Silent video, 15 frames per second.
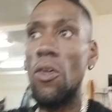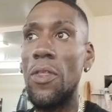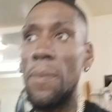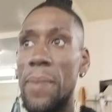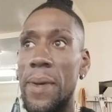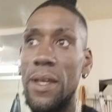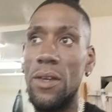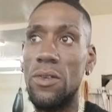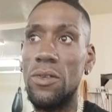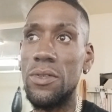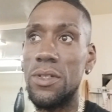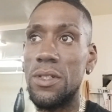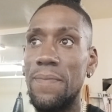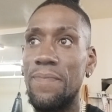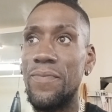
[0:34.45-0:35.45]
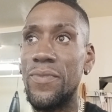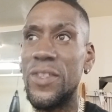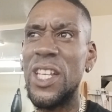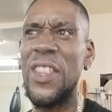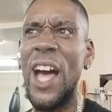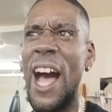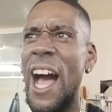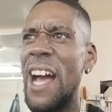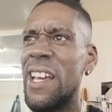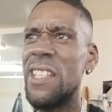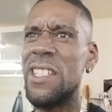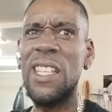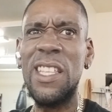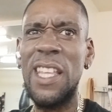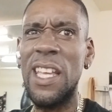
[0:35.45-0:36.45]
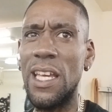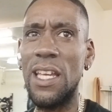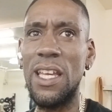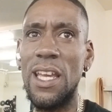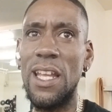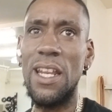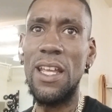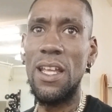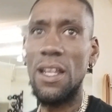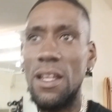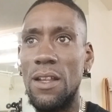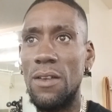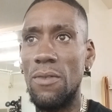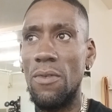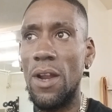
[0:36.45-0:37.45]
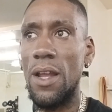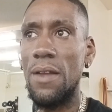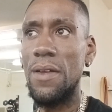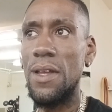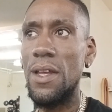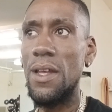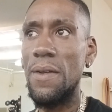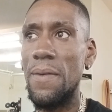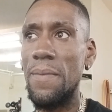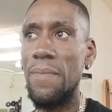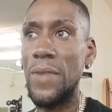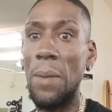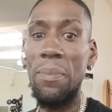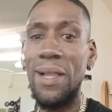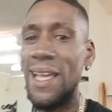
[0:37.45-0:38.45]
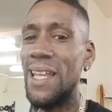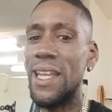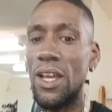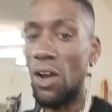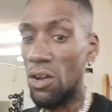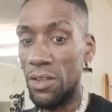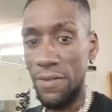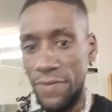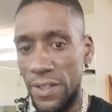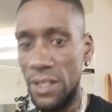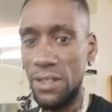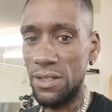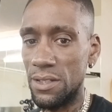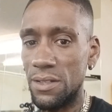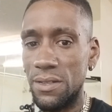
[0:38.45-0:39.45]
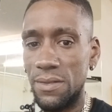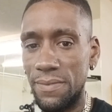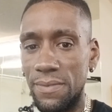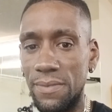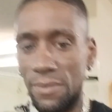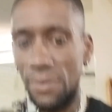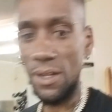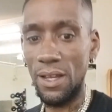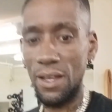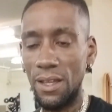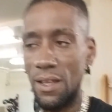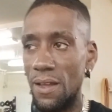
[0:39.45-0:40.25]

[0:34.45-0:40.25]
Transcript: the bills to the highest that they can get it, right? Planning all of this, okay?